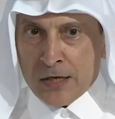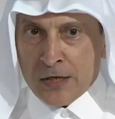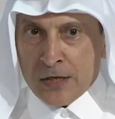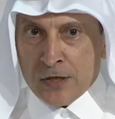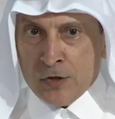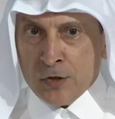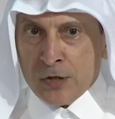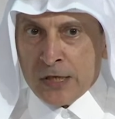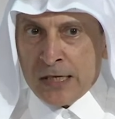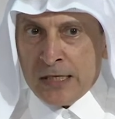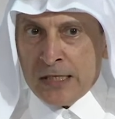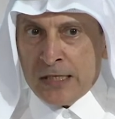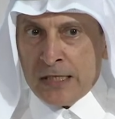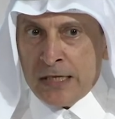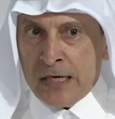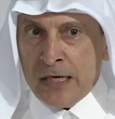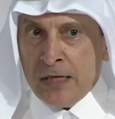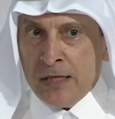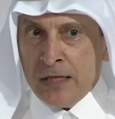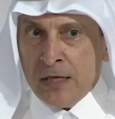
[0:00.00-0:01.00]
You can
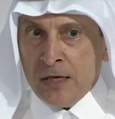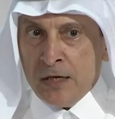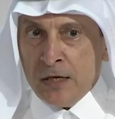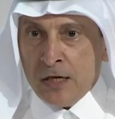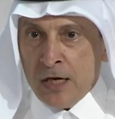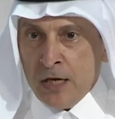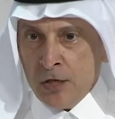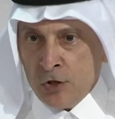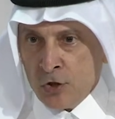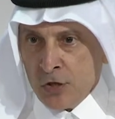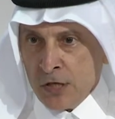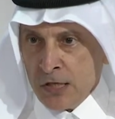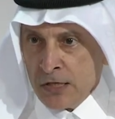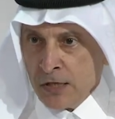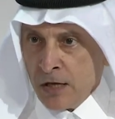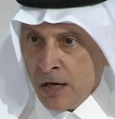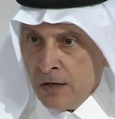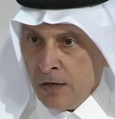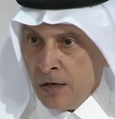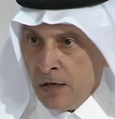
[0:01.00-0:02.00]
see the interest
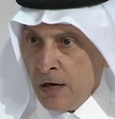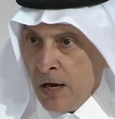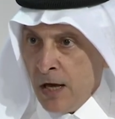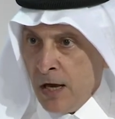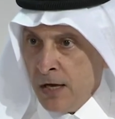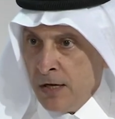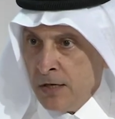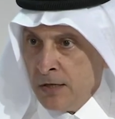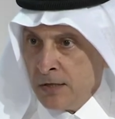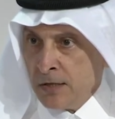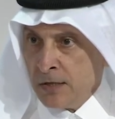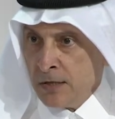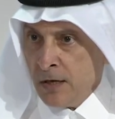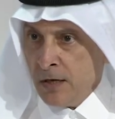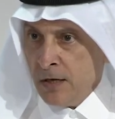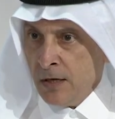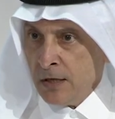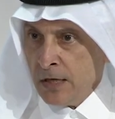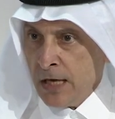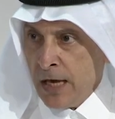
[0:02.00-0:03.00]
Qatar has
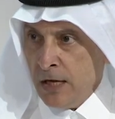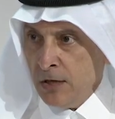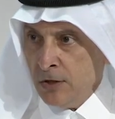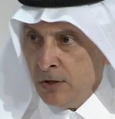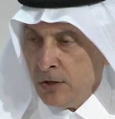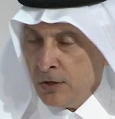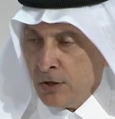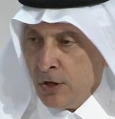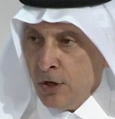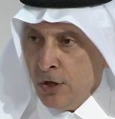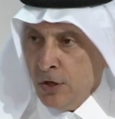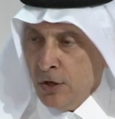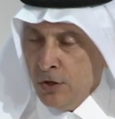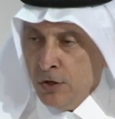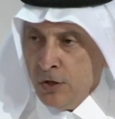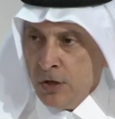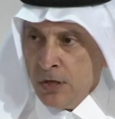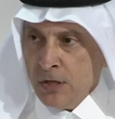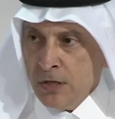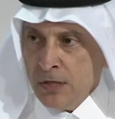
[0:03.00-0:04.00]
gained.
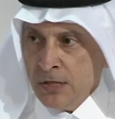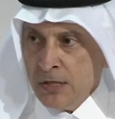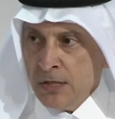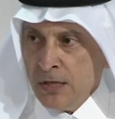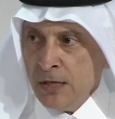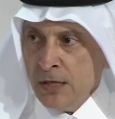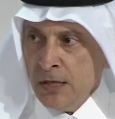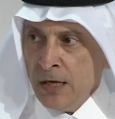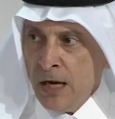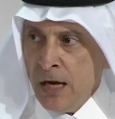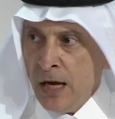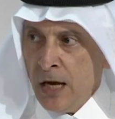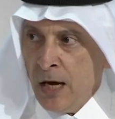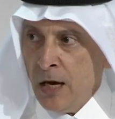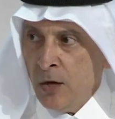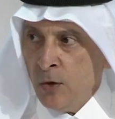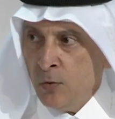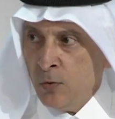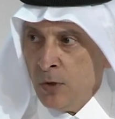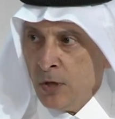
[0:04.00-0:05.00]
You can see
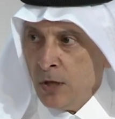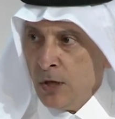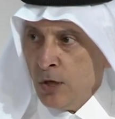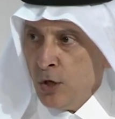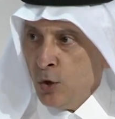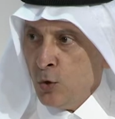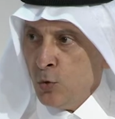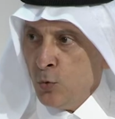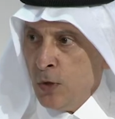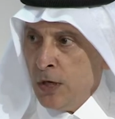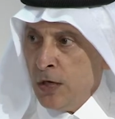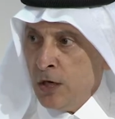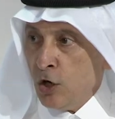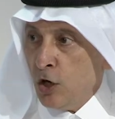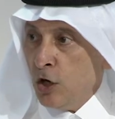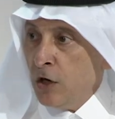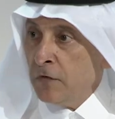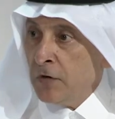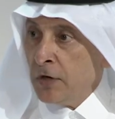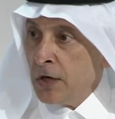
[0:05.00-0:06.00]
how we
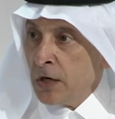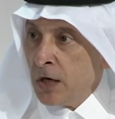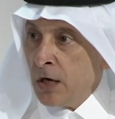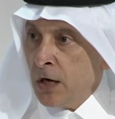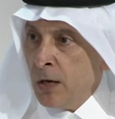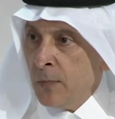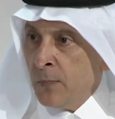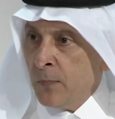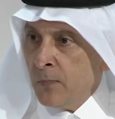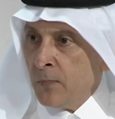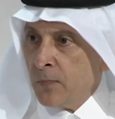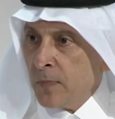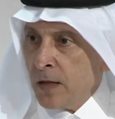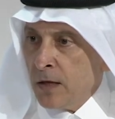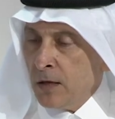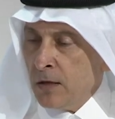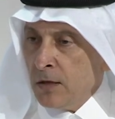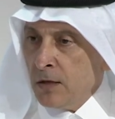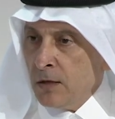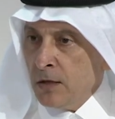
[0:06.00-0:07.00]
overcome
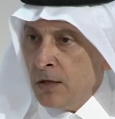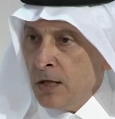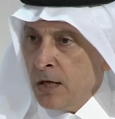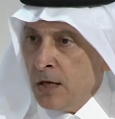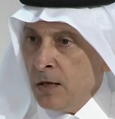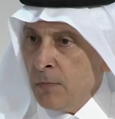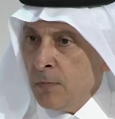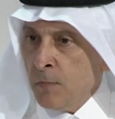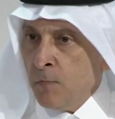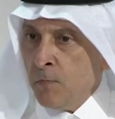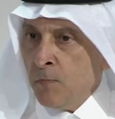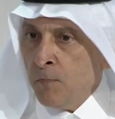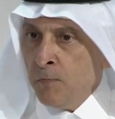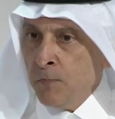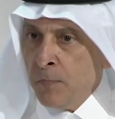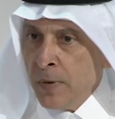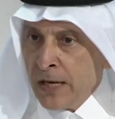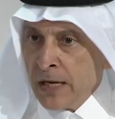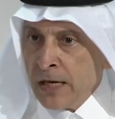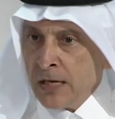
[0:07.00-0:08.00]
the
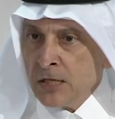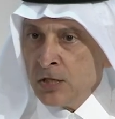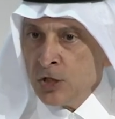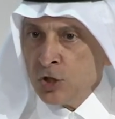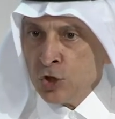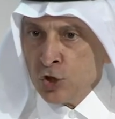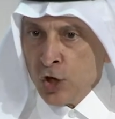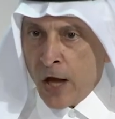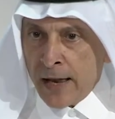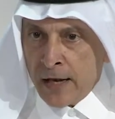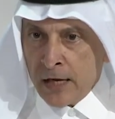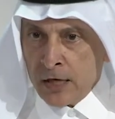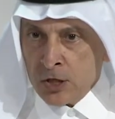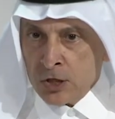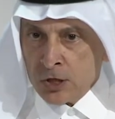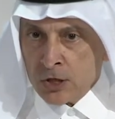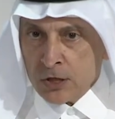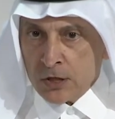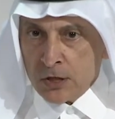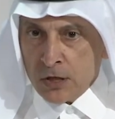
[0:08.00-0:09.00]
biggest
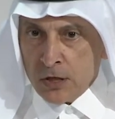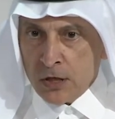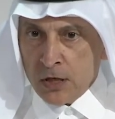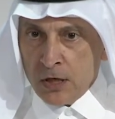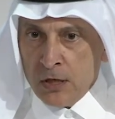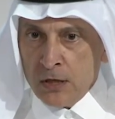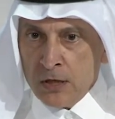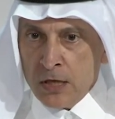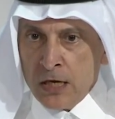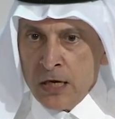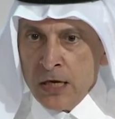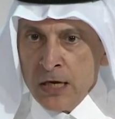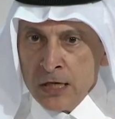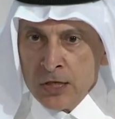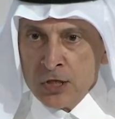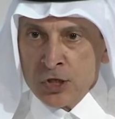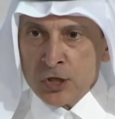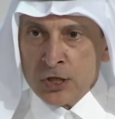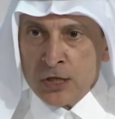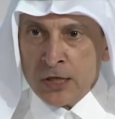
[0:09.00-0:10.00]
challenge in the
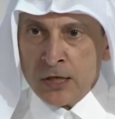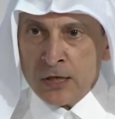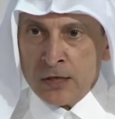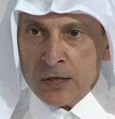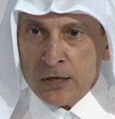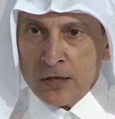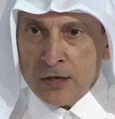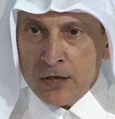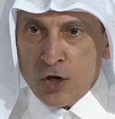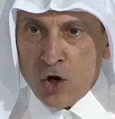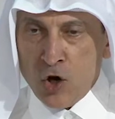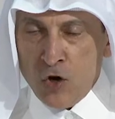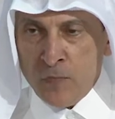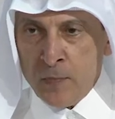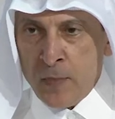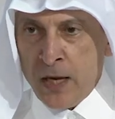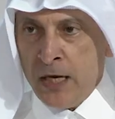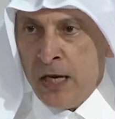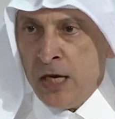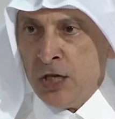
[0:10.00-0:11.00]
history of
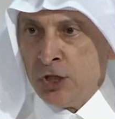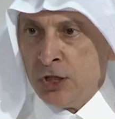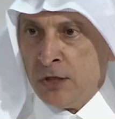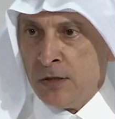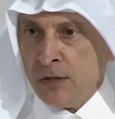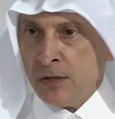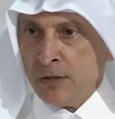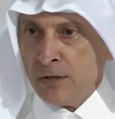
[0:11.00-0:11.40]
my nation.